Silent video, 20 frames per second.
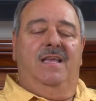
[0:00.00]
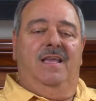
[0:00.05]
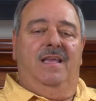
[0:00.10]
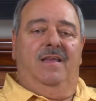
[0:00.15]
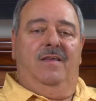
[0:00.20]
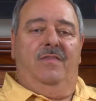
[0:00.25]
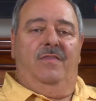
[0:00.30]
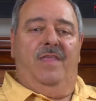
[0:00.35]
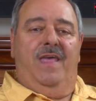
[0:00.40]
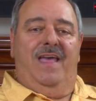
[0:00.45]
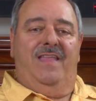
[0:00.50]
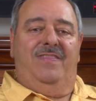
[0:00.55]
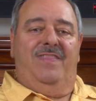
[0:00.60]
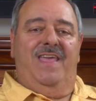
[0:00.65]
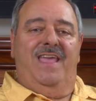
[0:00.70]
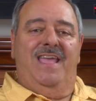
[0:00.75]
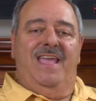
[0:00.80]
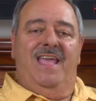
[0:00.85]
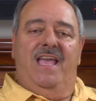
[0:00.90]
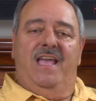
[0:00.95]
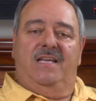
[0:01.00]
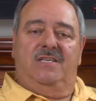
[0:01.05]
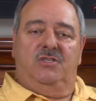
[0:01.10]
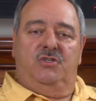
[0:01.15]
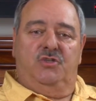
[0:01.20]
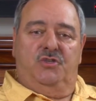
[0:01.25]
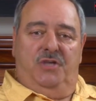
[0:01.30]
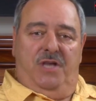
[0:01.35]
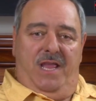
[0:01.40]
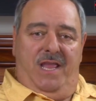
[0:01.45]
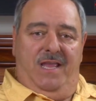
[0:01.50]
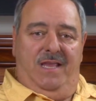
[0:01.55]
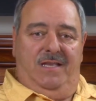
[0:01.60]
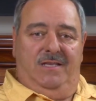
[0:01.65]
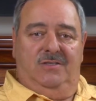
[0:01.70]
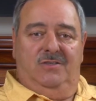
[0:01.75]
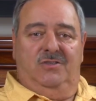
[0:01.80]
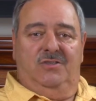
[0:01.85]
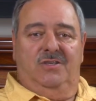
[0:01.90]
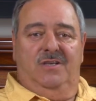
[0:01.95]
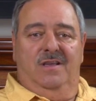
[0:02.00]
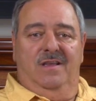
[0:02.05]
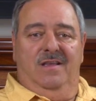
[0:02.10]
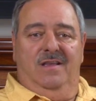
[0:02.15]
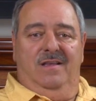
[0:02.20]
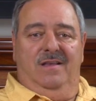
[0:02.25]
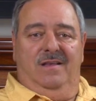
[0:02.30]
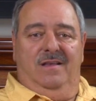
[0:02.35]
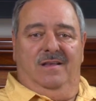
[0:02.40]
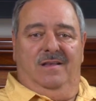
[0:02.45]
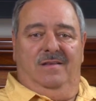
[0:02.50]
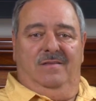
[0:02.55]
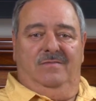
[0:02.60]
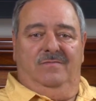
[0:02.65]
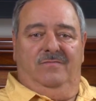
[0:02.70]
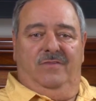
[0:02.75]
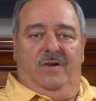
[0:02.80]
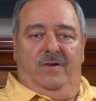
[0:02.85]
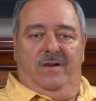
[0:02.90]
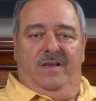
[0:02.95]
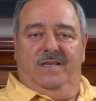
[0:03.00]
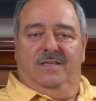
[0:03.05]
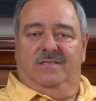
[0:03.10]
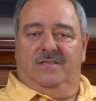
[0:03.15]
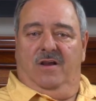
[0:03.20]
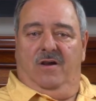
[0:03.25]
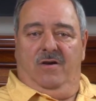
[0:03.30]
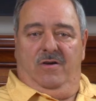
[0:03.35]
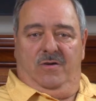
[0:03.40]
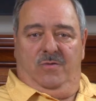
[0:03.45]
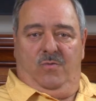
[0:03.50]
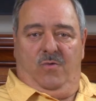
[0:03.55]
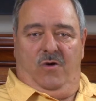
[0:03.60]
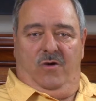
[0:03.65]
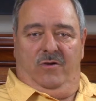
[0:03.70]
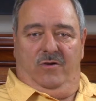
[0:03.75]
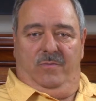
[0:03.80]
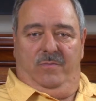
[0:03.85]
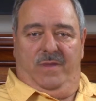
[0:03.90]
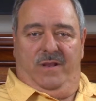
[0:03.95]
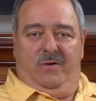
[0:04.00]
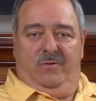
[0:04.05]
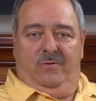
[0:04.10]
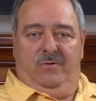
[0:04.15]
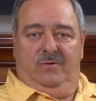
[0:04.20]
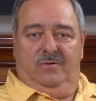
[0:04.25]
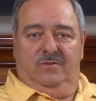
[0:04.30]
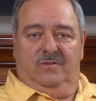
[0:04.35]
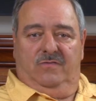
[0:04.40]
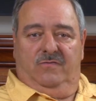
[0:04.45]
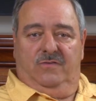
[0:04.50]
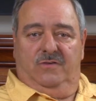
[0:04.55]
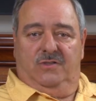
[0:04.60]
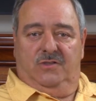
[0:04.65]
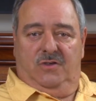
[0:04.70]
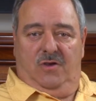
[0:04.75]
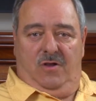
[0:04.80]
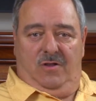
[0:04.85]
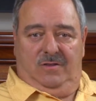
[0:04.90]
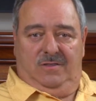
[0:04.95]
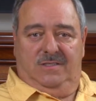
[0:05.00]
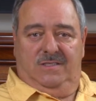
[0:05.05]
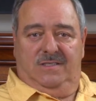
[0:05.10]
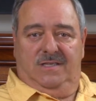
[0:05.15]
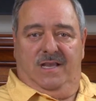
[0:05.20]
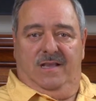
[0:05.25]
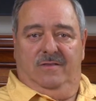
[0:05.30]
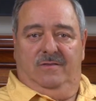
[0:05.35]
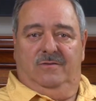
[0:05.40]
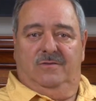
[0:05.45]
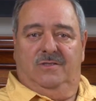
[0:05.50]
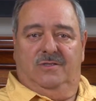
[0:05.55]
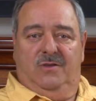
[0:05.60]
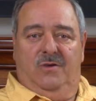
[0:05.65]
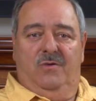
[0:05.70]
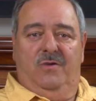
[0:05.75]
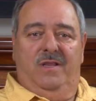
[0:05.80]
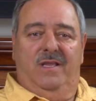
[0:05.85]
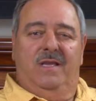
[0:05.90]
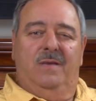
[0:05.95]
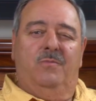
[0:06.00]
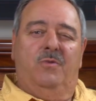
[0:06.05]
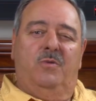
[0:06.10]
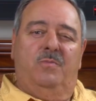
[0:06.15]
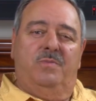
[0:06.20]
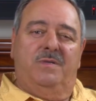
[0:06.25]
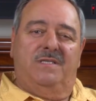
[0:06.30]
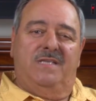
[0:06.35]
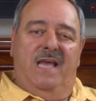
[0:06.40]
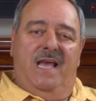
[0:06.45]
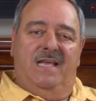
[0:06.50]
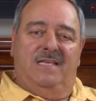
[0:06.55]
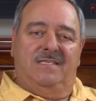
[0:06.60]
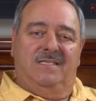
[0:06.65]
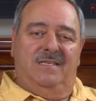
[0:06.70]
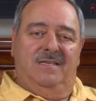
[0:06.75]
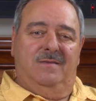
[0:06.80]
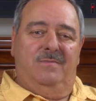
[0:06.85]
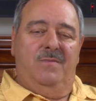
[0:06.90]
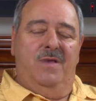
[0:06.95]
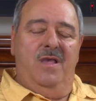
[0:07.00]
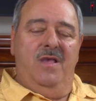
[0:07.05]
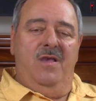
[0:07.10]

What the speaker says: in that they exchange various hard water minerals for salts, either sodium or potassium.